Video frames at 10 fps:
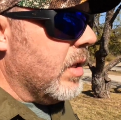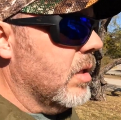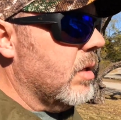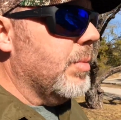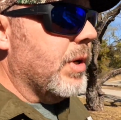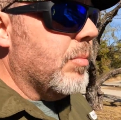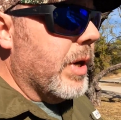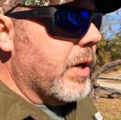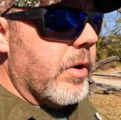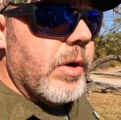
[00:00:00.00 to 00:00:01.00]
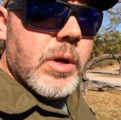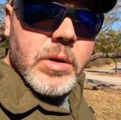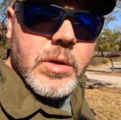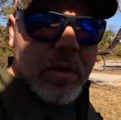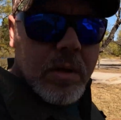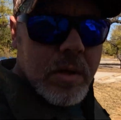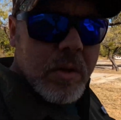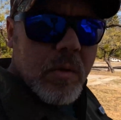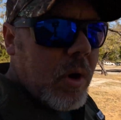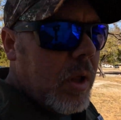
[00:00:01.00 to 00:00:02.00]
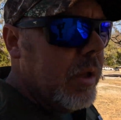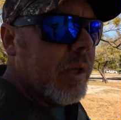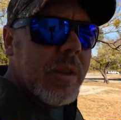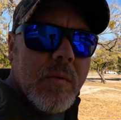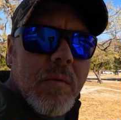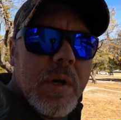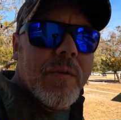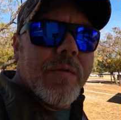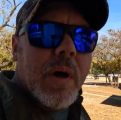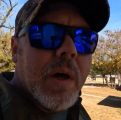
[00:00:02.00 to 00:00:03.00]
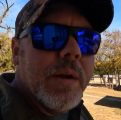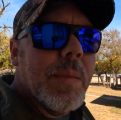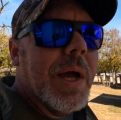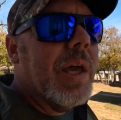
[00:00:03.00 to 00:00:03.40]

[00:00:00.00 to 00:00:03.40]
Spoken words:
little bit better quality than what I've got at my